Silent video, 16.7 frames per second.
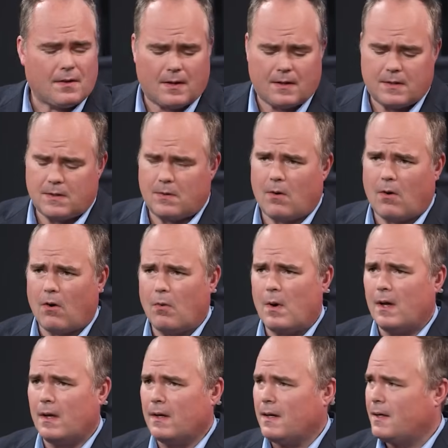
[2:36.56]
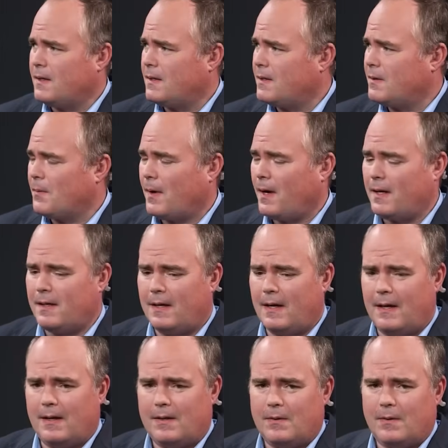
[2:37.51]
it's Orwellian, right?
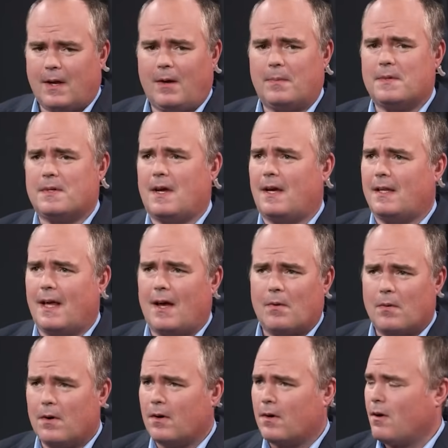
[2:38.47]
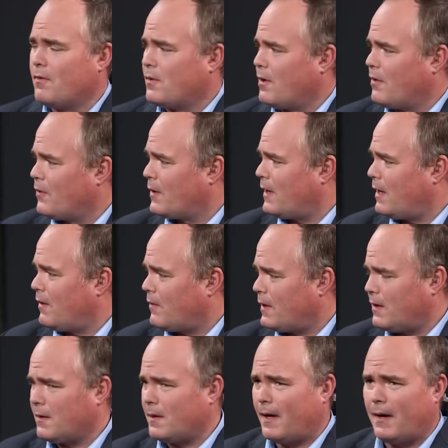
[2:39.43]
And you keep saying that word over and over again
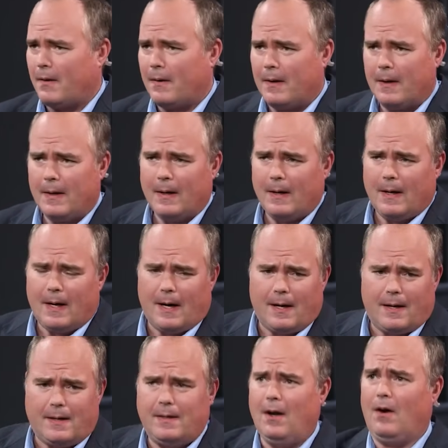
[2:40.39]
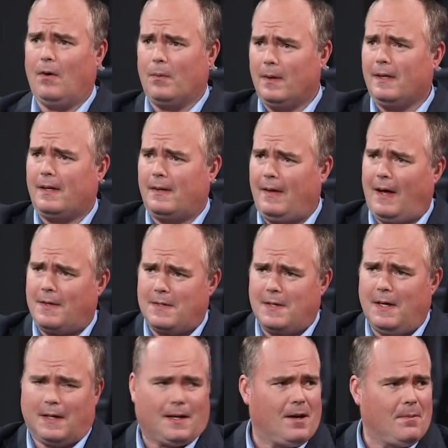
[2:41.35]
every year now. And no, really, that's
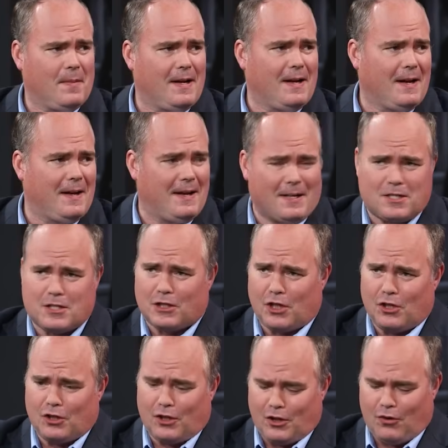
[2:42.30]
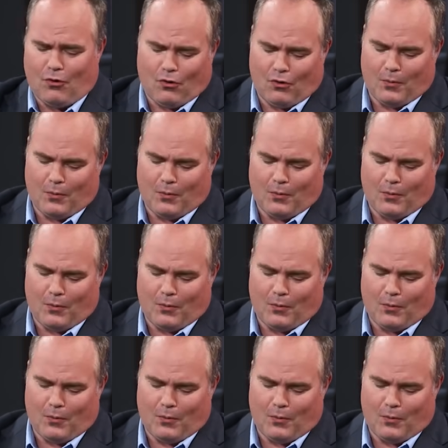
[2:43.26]
it. I mean, it's literally Orwell.